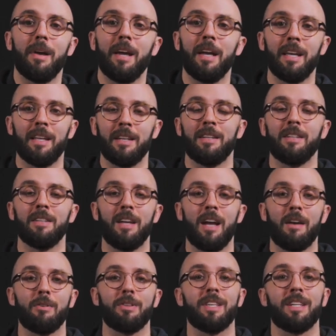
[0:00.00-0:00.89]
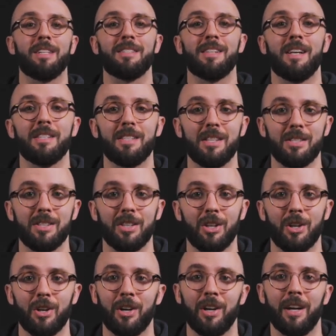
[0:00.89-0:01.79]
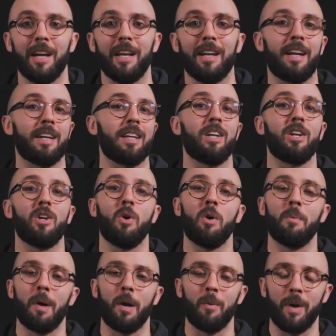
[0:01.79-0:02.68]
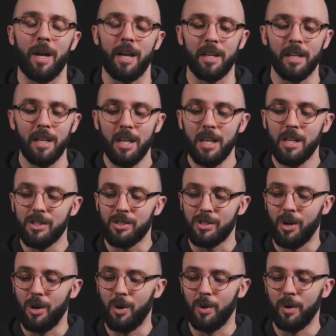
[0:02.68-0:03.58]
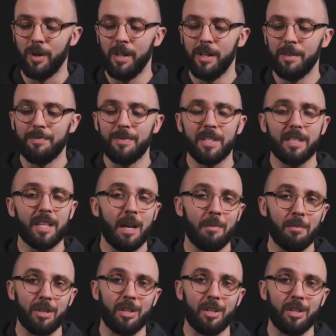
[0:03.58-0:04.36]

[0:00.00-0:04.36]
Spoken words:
and everything is nice and secure and I can go on my way. So this camera